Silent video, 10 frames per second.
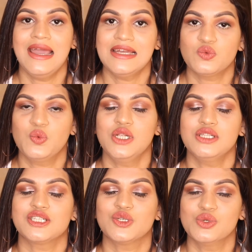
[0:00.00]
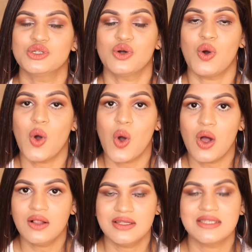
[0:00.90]
It will suit
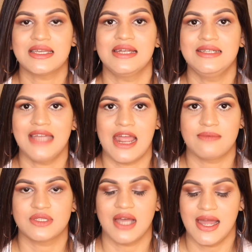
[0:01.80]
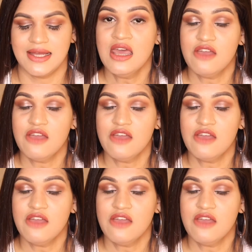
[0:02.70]
all the skin types, guys.